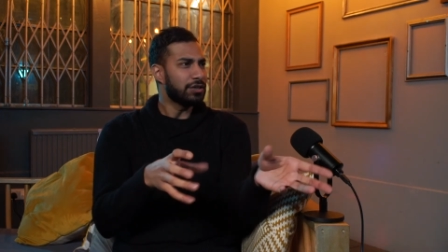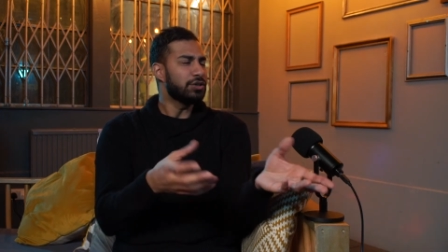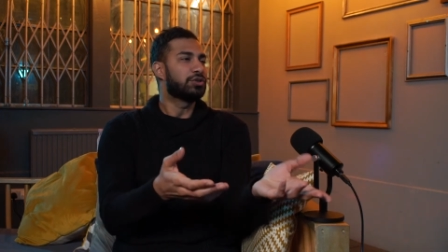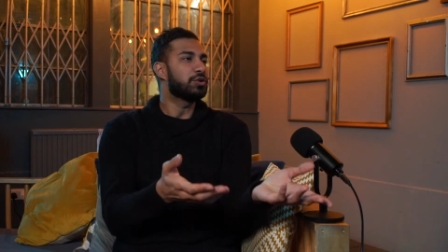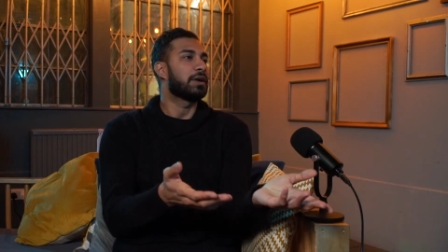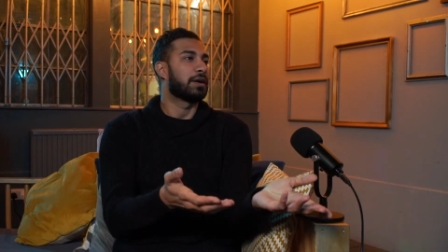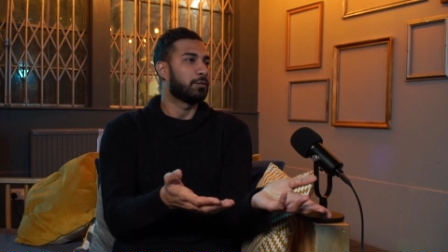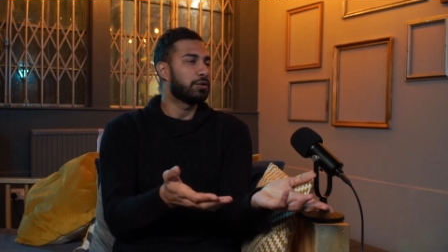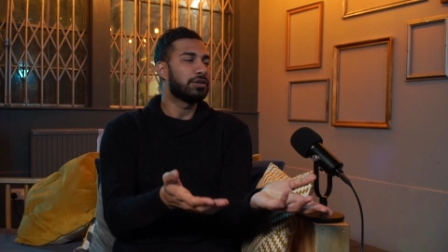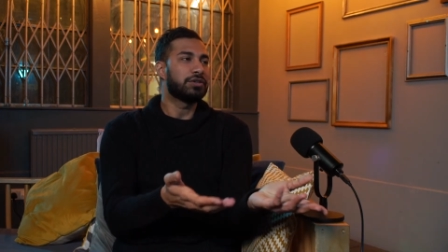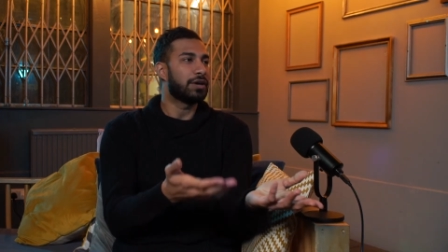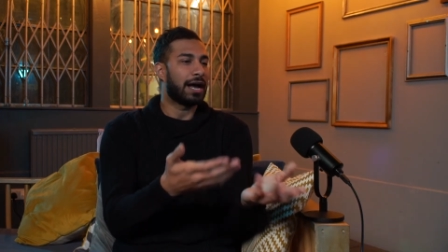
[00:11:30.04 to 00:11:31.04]
did you do it? What
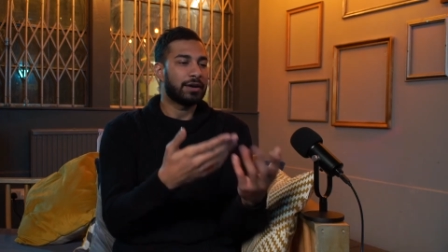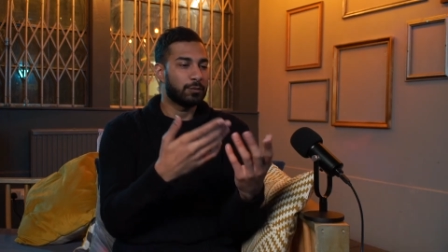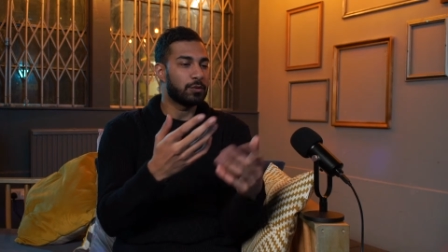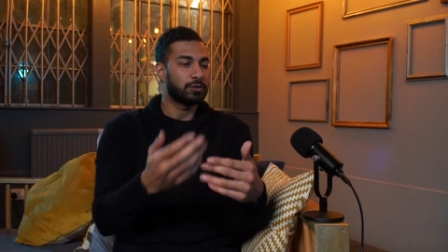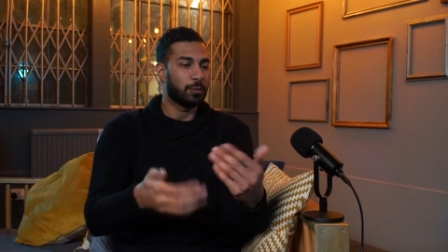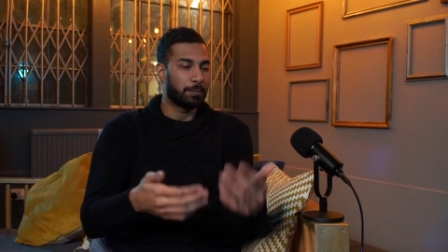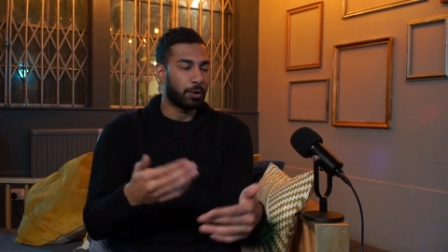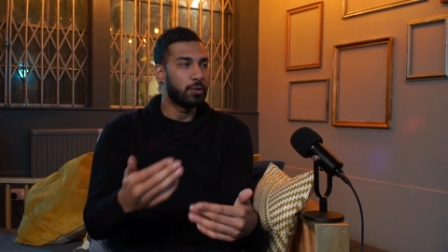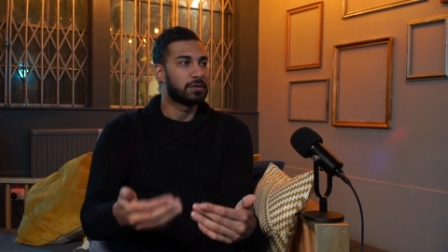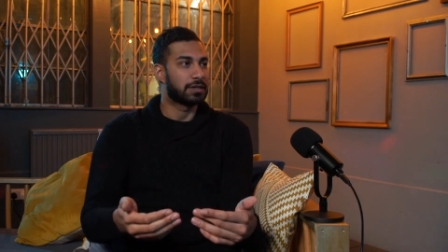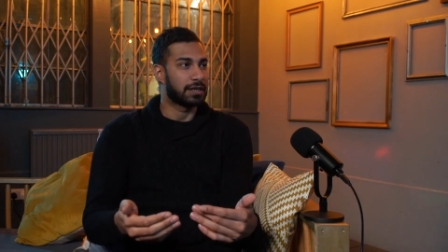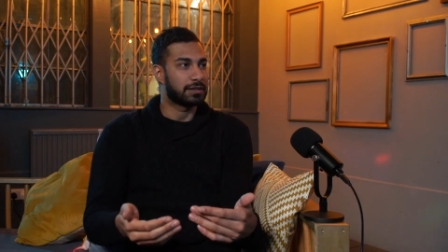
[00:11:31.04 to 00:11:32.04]
did you? How, what was your
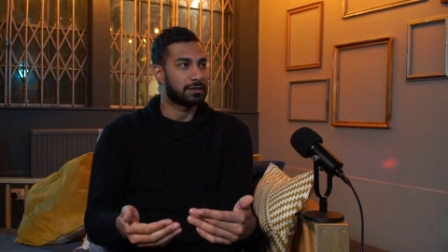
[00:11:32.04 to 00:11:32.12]
process?